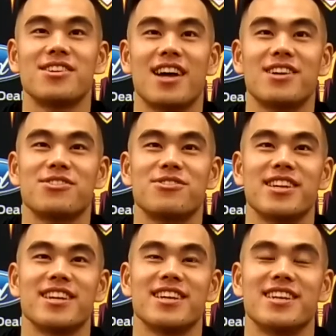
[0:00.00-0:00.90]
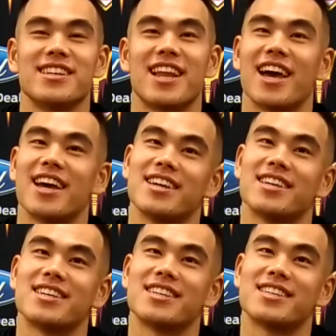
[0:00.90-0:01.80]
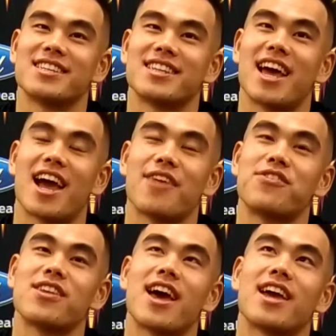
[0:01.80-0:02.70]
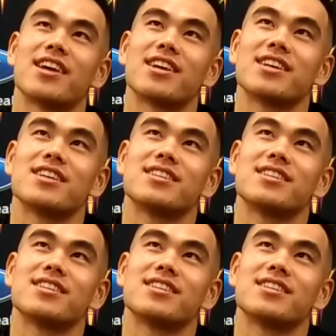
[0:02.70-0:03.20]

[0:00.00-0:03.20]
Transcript: don't really, I feel like